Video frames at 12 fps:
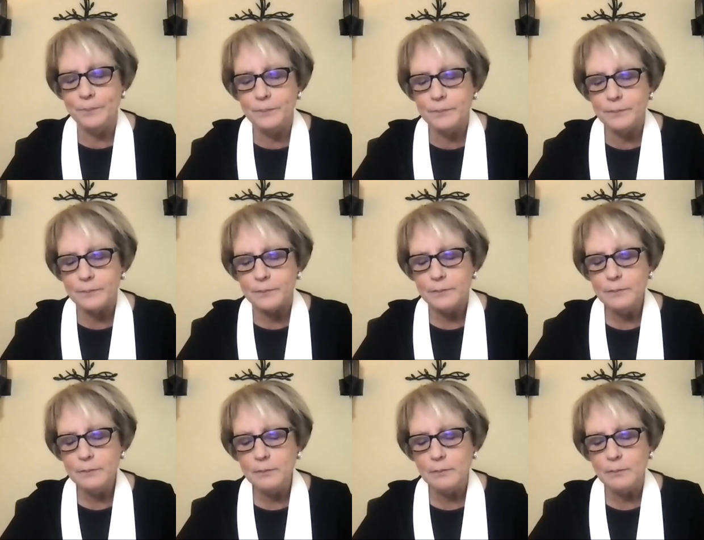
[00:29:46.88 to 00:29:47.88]

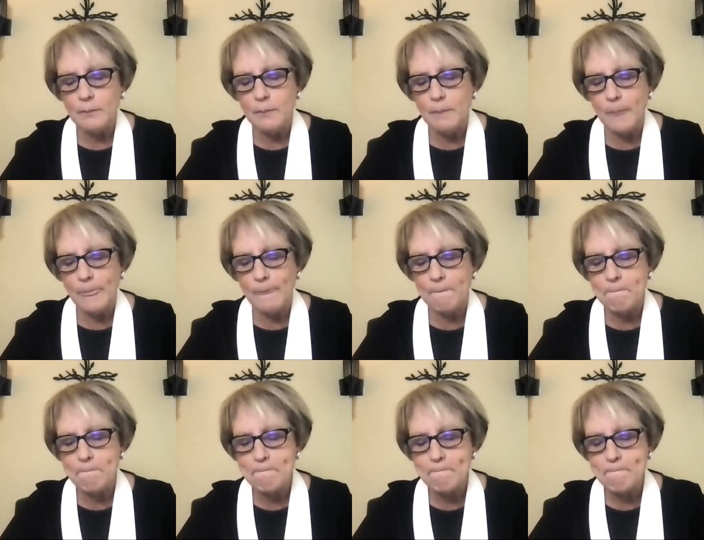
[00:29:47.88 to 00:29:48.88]

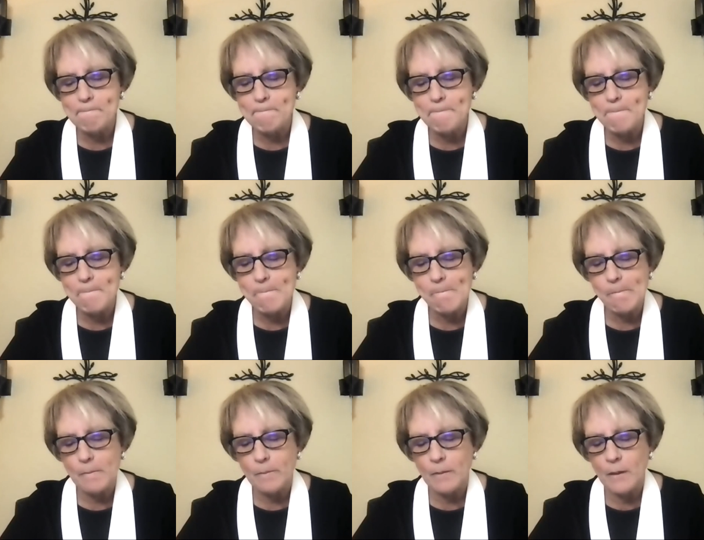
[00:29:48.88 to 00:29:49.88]

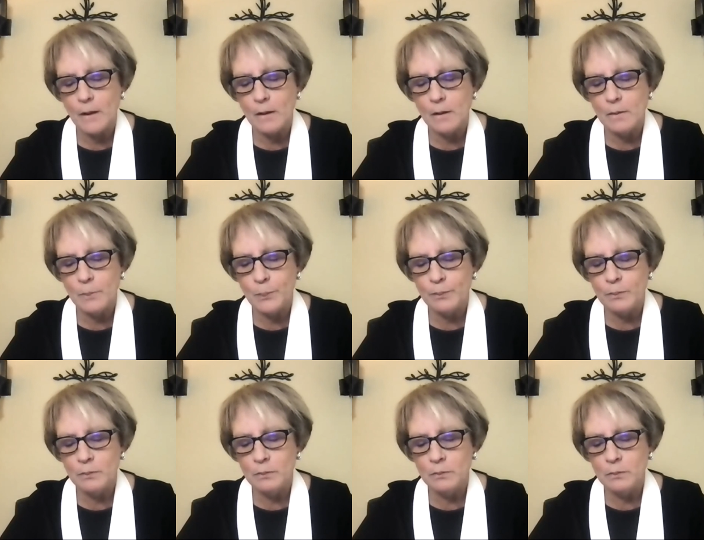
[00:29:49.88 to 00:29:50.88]

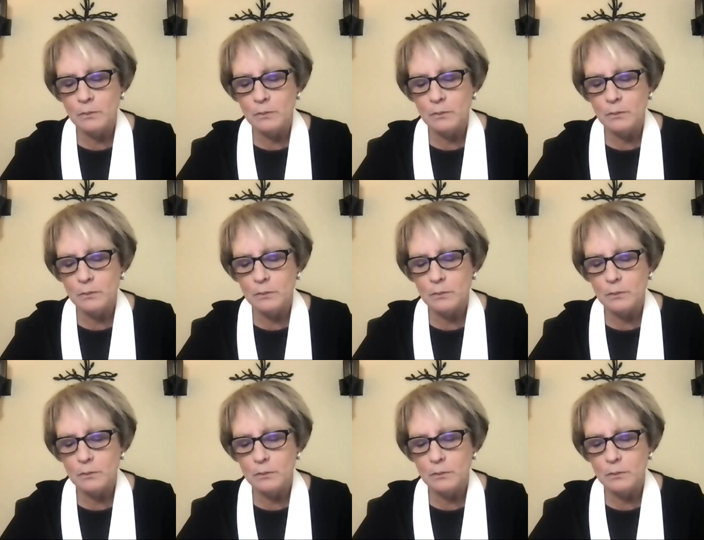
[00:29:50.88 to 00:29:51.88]

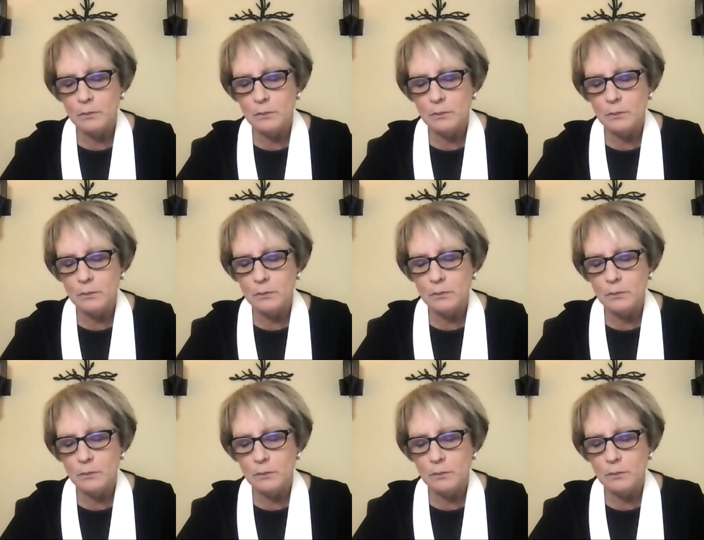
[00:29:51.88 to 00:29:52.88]

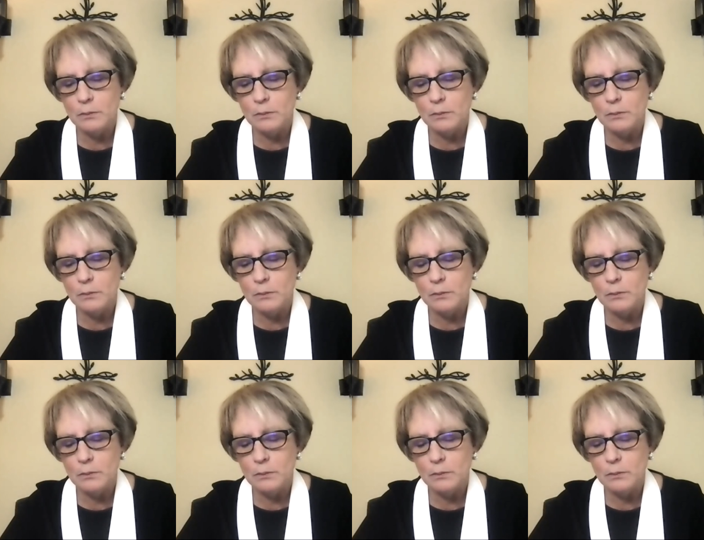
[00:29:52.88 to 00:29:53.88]

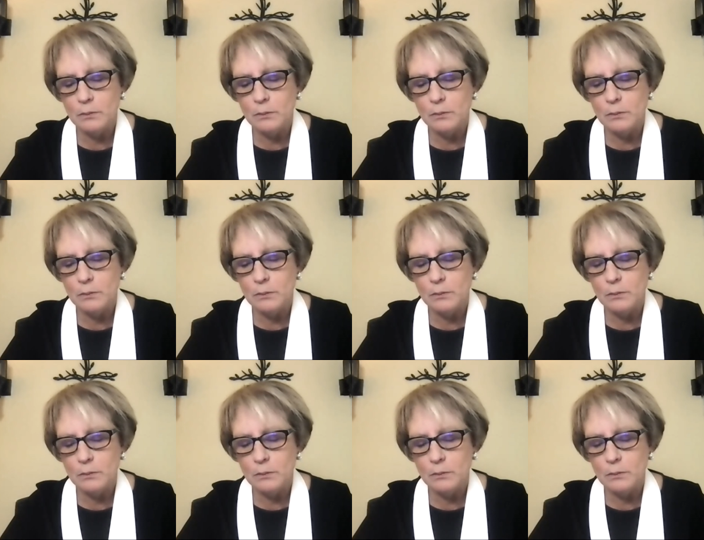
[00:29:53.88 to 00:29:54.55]
Nobody speaks.